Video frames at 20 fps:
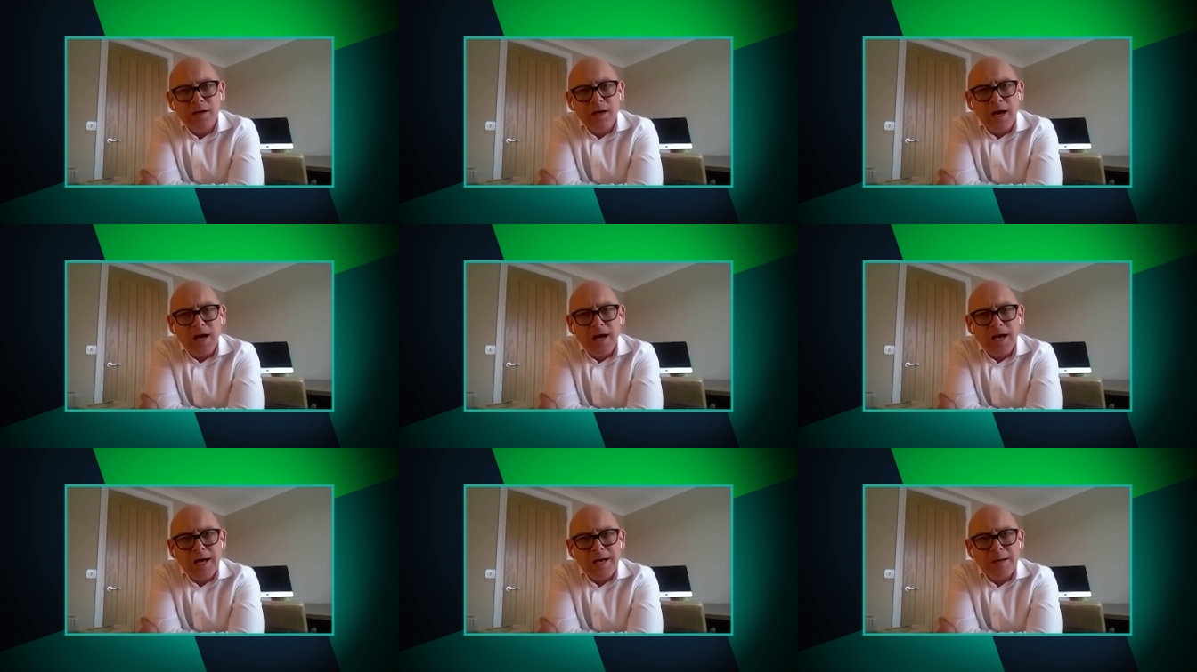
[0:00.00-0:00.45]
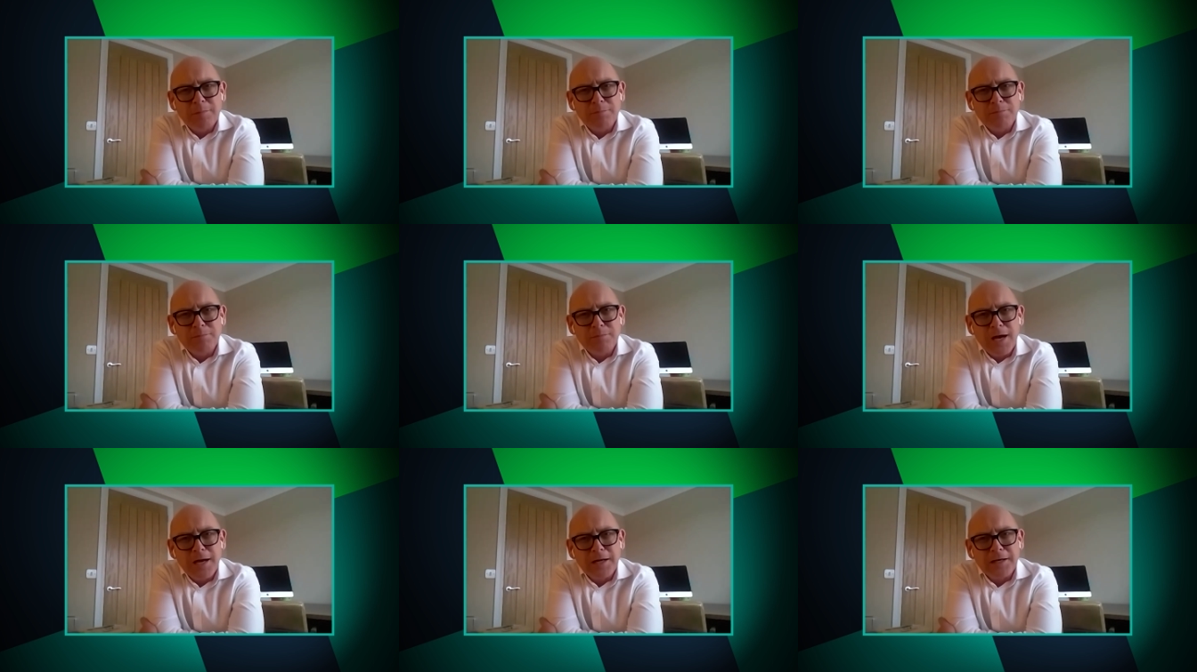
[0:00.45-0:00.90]

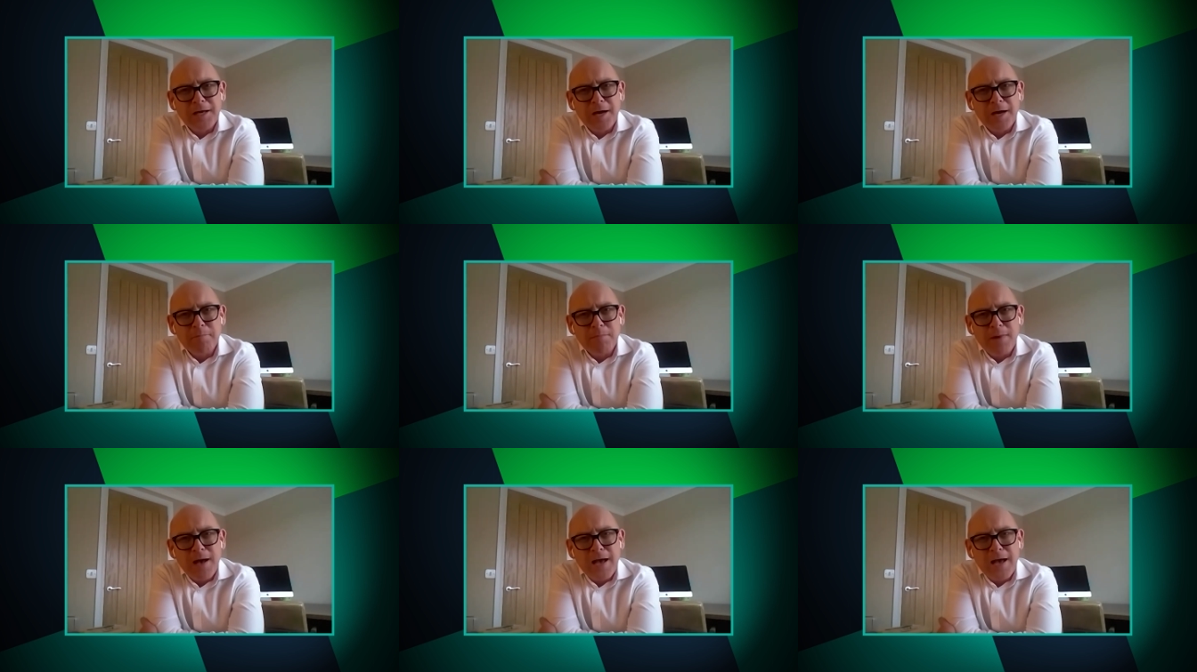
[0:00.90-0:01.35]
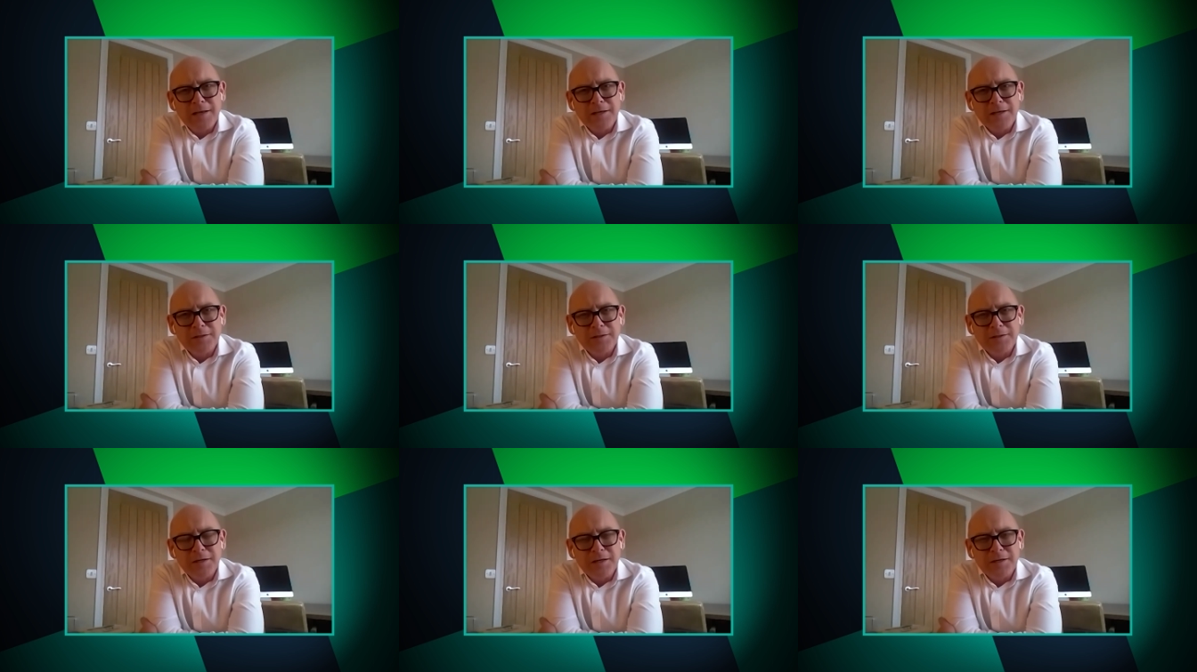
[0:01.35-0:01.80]
um, and come back
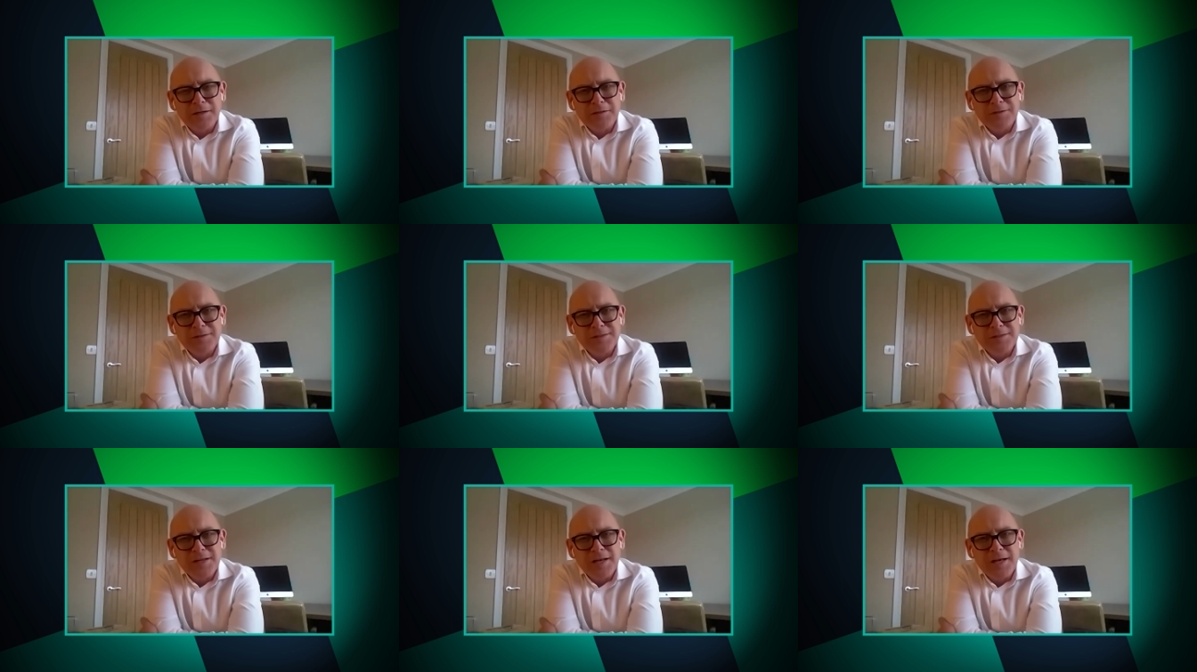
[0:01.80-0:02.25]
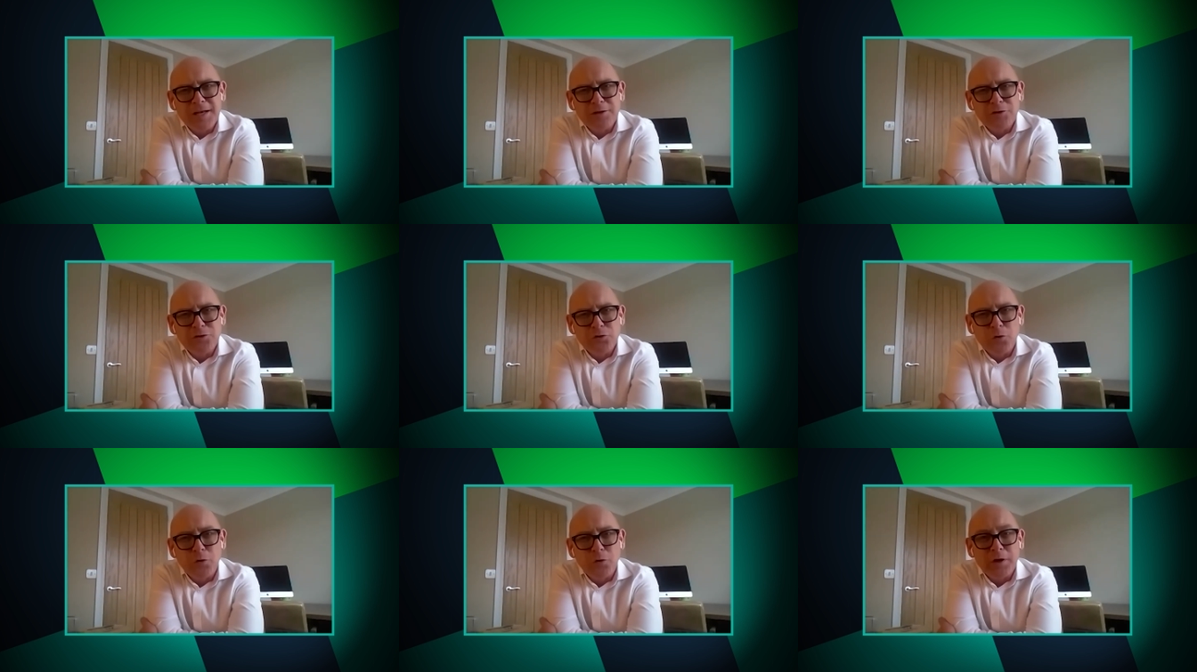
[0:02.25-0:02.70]
and, and uh,
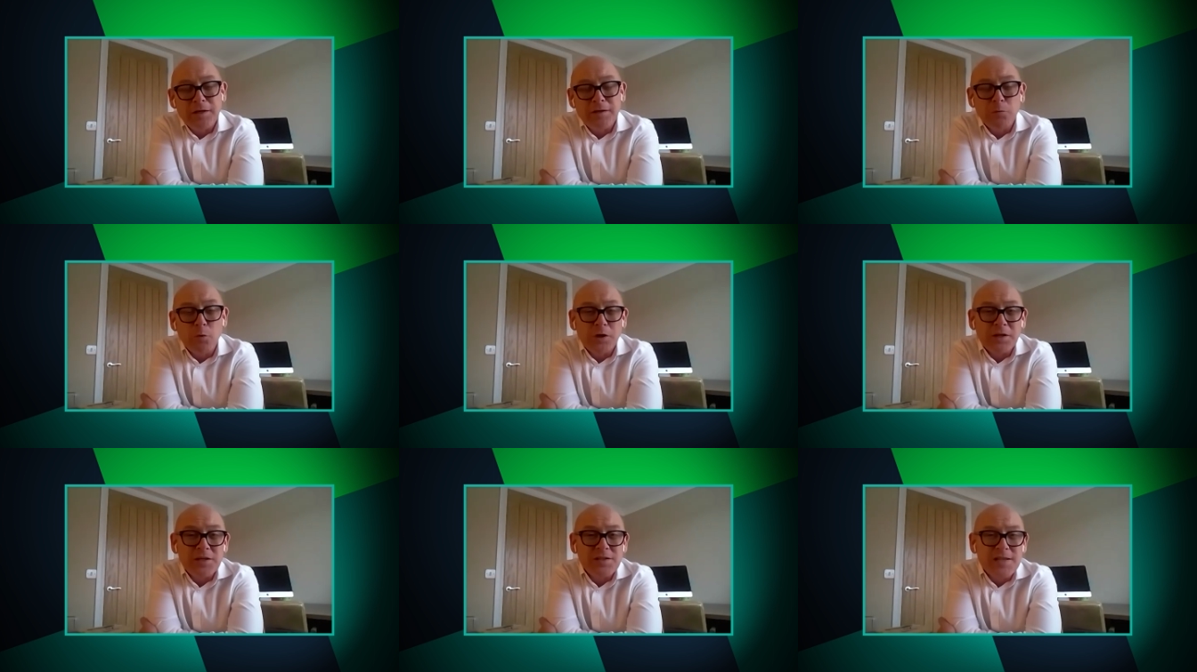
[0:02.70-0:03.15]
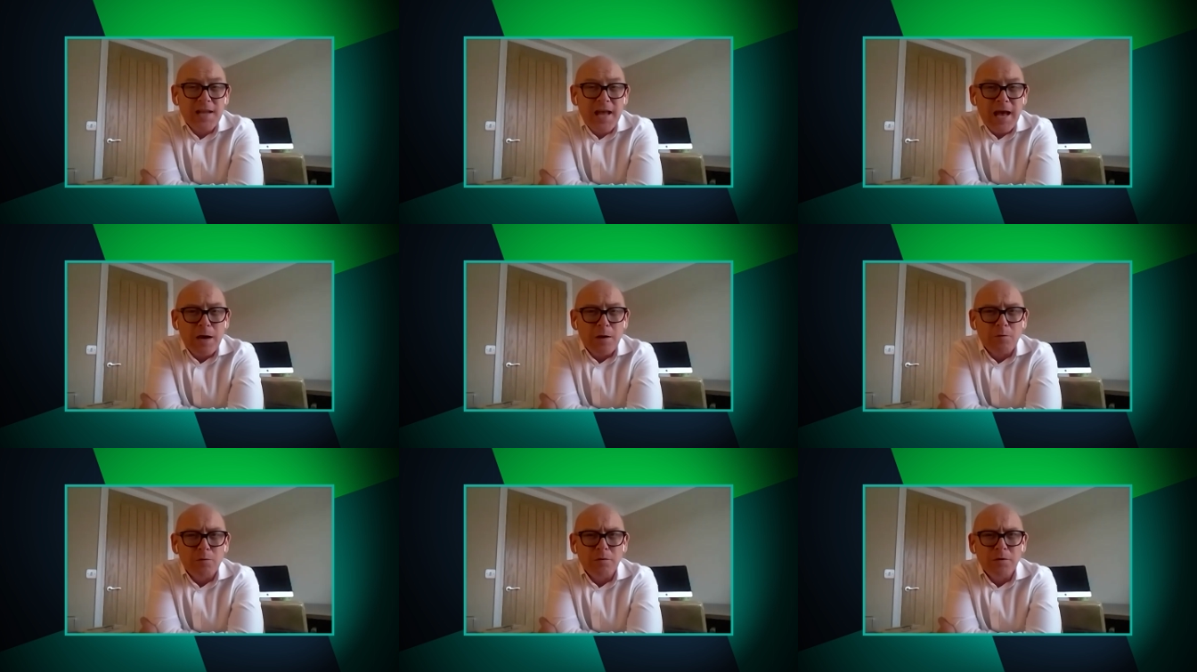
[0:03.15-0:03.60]
join what is
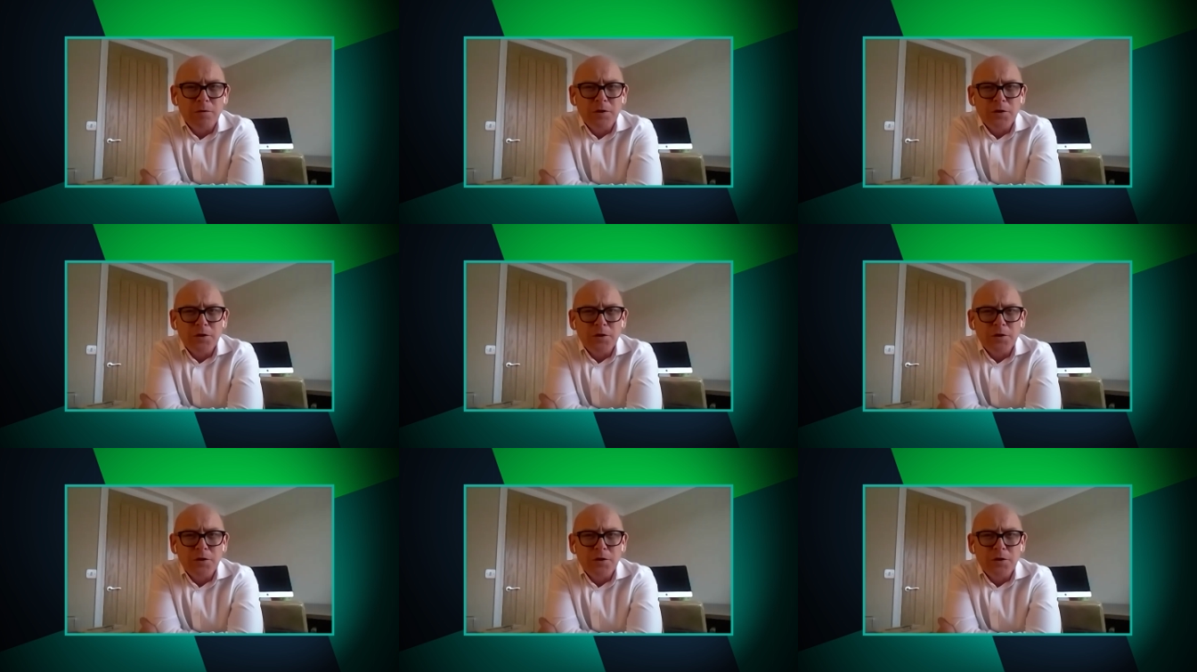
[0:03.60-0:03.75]
now